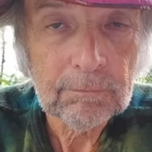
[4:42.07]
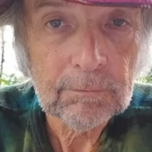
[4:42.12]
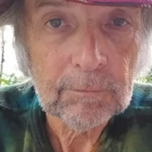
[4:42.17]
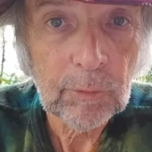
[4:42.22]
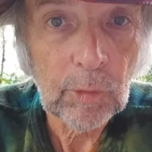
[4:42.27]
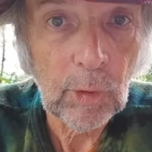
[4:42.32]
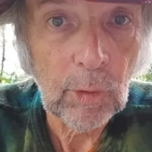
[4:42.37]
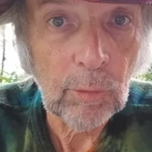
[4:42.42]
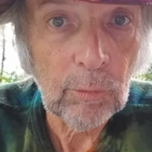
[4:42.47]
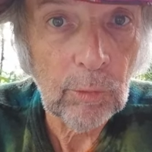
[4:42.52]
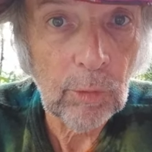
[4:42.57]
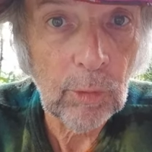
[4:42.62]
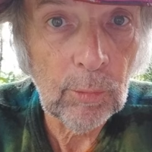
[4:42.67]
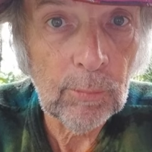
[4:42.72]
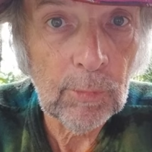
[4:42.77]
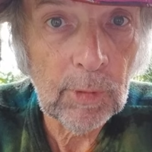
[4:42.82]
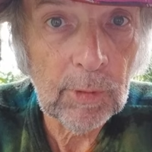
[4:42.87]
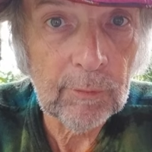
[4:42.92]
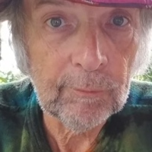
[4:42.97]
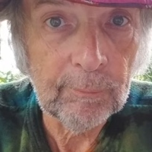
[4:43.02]
The
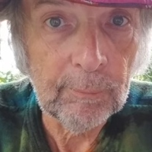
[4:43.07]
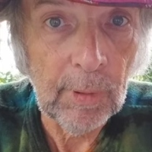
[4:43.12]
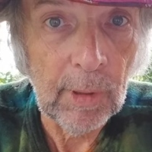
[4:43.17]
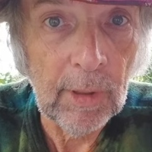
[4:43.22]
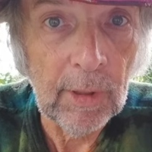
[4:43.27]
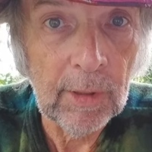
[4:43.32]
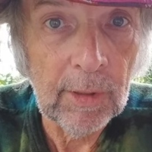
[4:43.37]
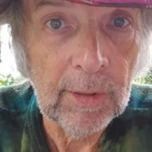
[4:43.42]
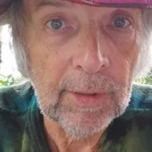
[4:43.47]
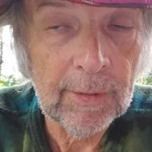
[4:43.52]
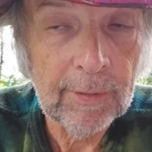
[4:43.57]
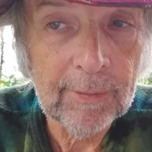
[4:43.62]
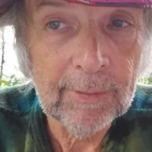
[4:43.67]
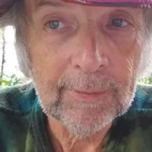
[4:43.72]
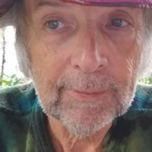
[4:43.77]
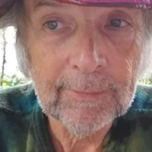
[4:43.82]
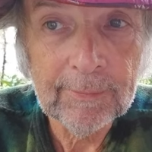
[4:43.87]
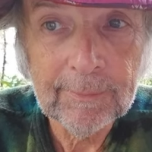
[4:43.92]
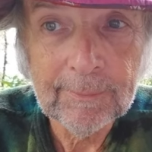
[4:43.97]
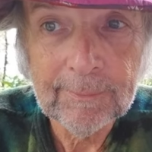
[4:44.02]
aroma of pine,
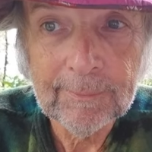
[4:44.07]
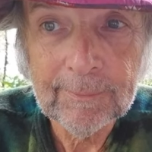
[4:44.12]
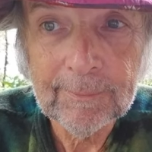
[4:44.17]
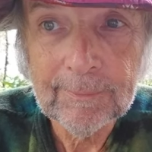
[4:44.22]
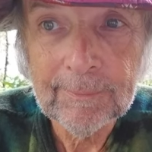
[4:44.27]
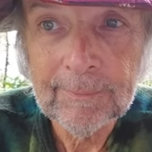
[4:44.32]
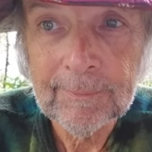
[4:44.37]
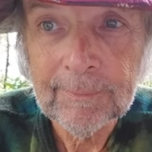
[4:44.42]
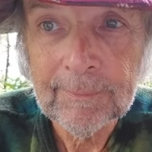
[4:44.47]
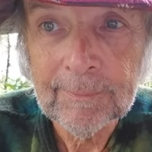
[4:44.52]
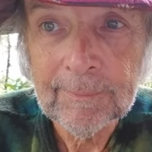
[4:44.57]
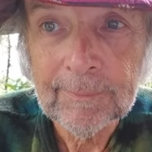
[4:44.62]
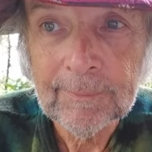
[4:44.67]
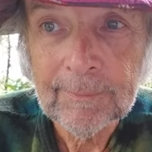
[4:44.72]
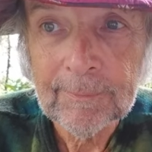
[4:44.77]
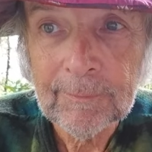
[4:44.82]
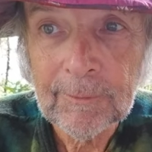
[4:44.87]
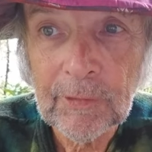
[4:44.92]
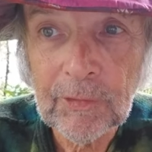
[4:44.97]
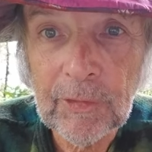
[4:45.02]

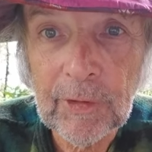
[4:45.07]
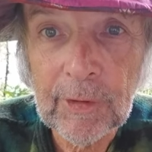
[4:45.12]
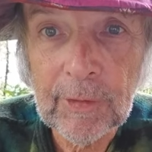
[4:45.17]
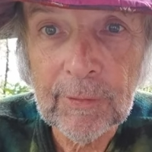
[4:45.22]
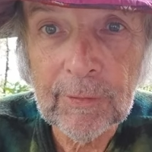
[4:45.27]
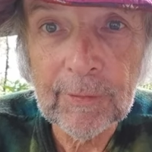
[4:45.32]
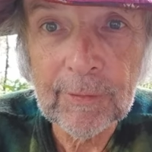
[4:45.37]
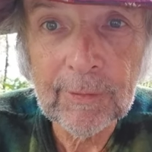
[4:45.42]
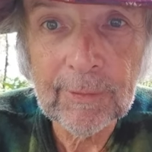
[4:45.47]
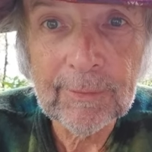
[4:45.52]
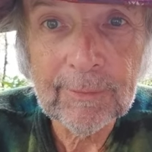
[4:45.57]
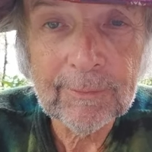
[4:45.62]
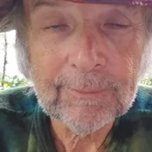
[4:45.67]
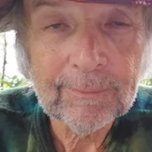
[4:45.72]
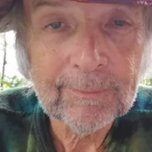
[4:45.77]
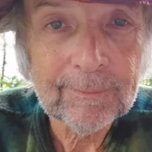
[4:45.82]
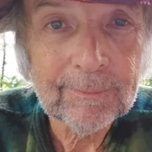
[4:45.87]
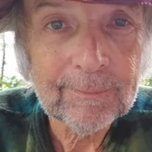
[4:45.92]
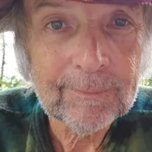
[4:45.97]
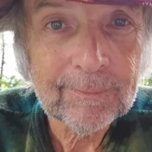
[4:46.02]
cedar,
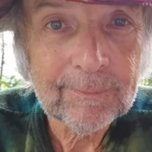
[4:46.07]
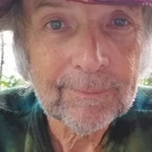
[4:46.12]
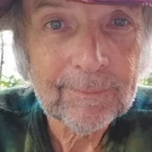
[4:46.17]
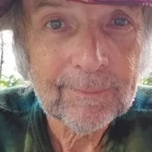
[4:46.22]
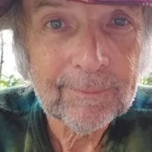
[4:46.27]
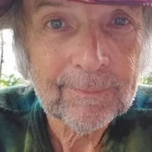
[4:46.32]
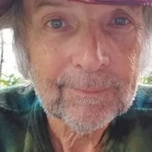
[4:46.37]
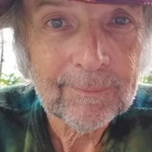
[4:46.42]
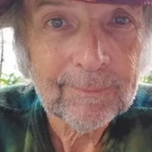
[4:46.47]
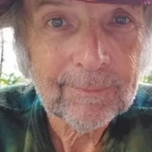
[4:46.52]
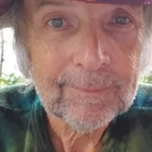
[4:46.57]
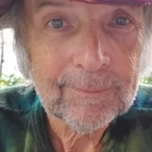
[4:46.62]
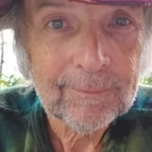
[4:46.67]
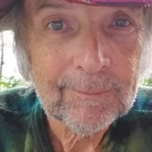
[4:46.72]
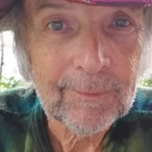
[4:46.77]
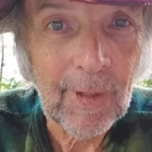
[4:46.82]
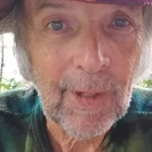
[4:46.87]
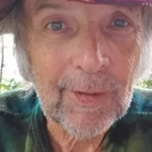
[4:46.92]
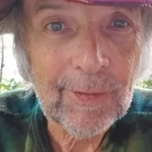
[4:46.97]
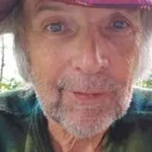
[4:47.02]

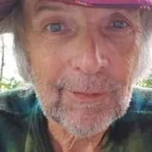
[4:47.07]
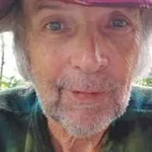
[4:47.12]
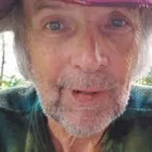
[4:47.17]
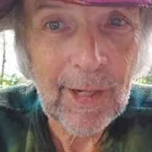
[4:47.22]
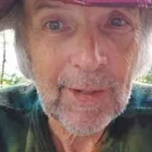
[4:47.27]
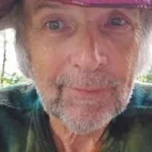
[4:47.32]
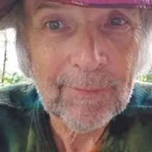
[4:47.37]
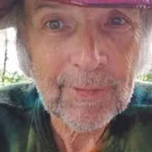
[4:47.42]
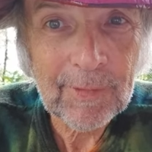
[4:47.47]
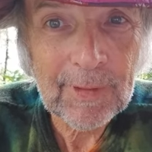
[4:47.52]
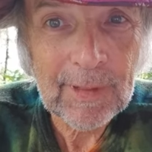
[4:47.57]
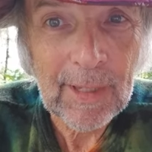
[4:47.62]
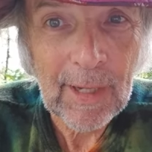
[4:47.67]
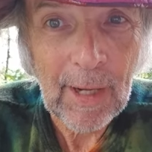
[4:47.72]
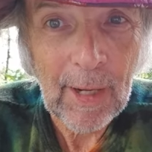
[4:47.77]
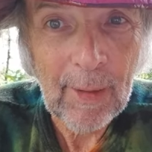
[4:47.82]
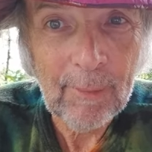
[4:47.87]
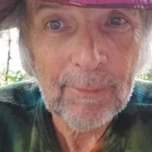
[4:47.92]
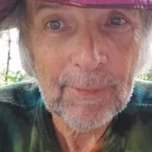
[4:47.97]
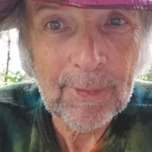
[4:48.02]
fine crafted
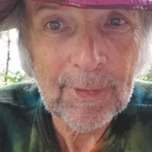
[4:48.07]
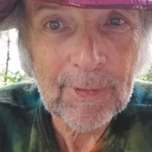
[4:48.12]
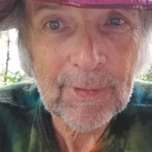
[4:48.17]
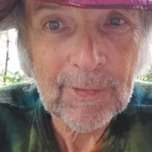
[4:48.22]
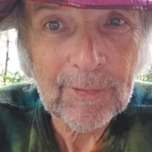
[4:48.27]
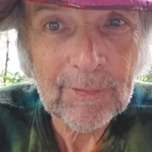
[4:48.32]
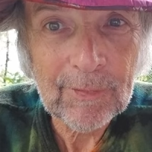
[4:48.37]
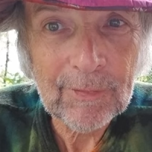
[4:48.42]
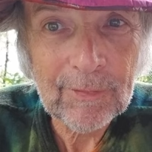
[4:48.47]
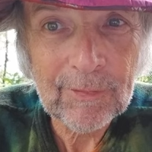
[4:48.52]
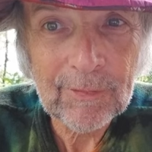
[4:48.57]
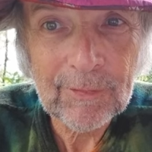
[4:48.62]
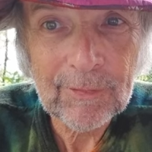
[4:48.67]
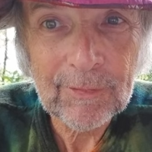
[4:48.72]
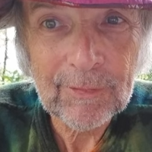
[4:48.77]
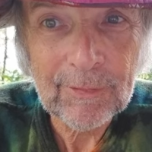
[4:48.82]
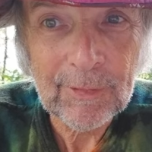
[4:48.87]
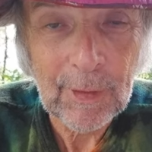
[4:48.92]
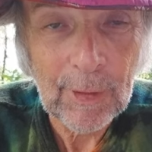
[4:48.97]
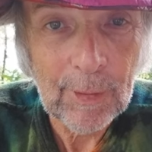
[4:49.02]

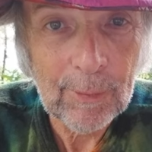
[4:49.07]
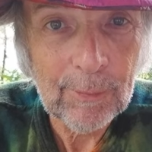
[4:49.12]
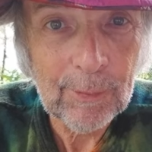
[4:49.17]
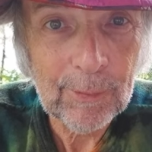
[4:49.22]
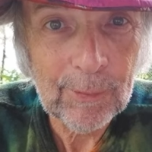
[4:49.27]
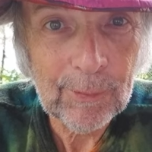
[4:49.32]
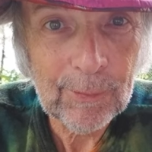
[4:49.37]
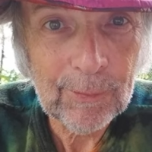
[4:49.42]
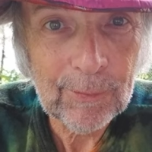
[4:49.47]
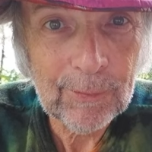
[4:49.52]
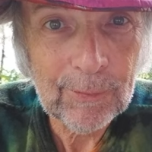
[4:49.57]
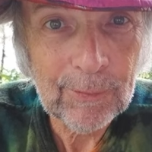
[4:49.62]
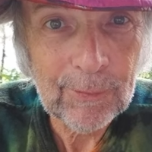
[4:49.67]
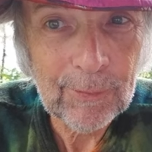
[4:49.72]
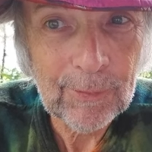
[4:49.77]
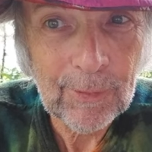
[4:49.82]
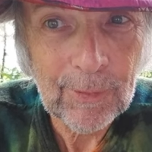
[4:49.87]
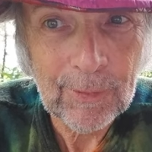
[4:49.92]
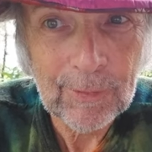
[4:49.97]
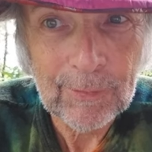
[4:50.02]
cabinets, tables,
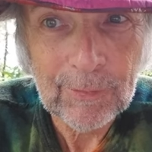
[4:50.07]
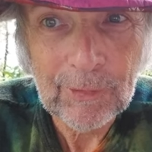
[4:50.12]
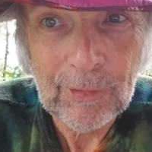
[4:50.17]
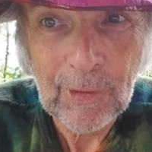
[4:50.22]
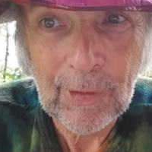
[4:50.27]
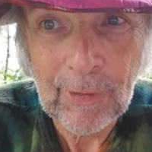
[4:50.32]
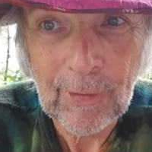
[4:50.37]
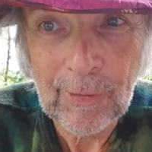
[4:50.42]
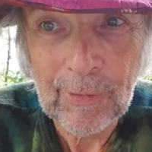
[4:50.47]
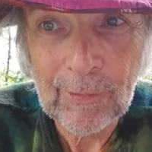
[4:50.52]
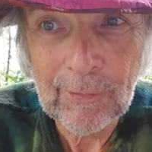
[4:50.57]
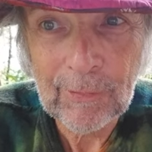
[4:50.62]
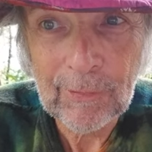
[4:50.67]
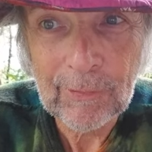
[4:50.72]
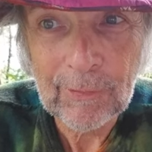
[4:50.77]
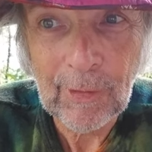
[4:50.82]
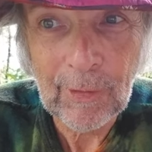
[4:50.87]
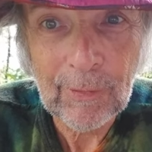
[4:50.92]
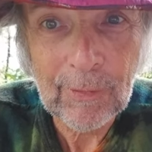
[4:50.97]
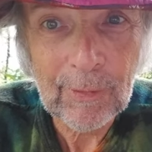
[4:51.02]
and chairs,
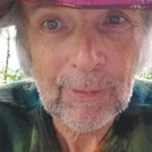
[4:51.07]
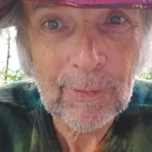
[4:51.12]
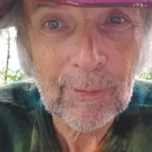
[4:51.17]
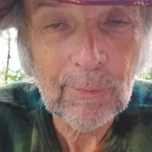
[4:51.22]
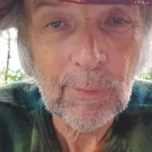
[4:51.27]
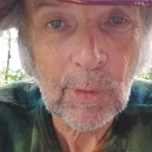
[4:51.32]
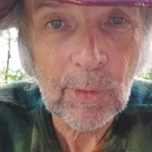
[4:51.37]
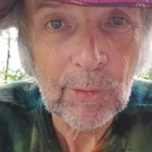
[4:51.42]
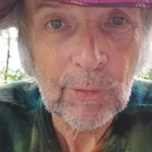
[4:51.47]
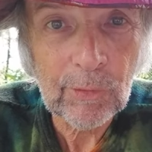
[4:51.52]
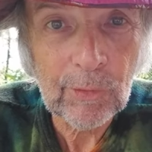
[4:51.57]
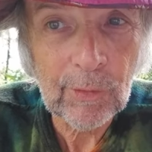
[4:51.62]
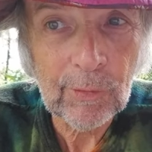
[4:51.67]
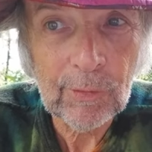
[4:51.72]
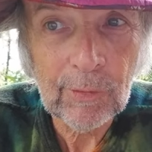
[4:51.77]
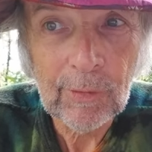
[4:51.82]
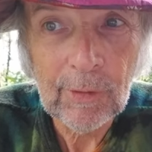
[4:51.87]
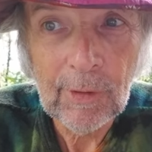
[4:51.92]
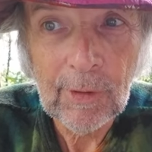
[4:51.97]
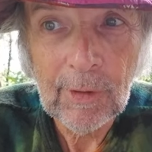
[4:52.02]
nothing
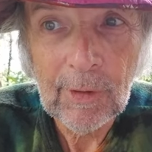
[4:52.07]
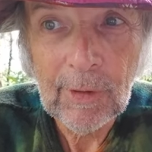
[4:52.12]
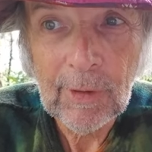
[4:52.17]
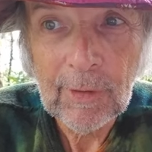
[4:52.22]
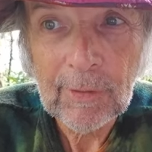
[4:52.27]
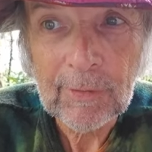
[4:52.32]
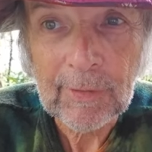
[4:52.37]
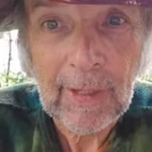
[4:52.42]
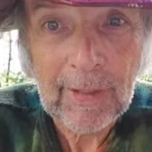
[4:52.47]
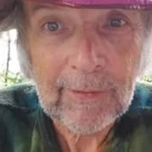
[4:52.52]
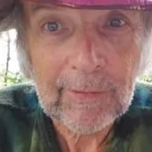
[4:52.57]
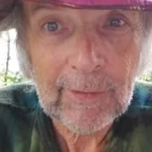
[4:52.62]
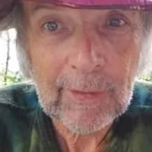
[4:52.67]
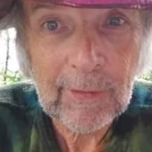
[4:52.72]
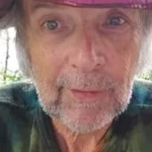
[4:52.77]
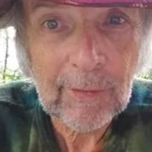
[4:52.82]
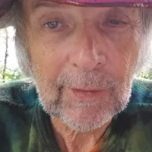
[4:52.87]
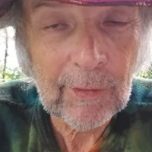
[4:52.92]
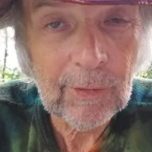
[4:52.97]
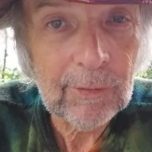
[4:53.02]
commercial,
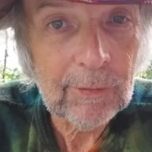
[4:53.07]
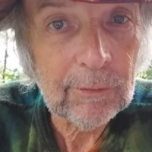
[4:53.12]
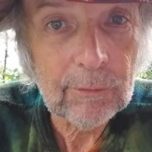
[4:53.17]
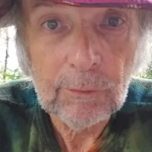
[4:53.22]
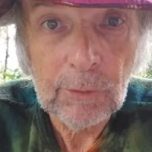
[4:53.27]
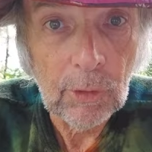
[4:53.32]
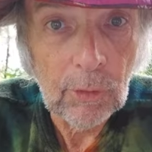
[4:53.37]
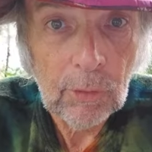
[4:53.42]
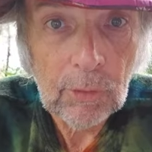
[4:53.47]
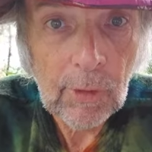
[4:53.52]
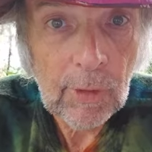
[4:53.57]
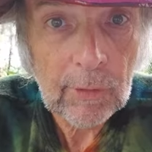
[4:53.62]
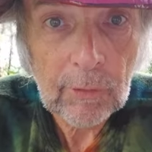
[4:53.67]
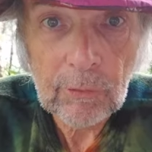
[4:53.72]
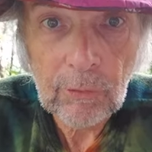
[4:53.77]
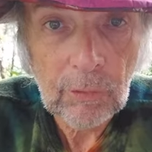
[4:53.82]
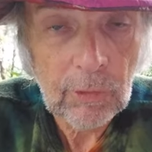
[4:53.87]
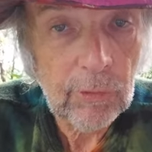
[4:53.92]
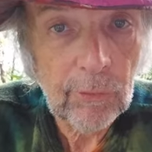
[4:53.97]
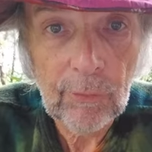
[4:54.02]
technical, no
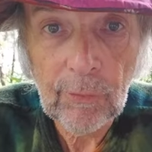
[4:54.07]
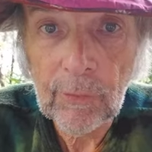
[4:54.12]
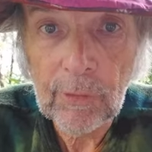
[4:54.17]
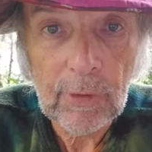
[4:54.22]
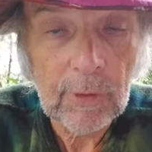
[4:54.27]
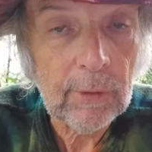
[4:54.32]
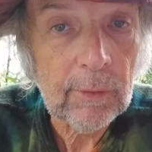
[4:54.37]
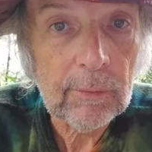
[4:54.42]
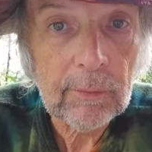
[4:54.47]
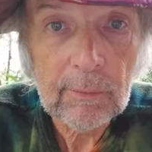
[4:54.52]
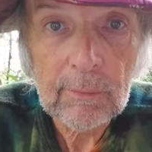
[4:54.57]
electricity.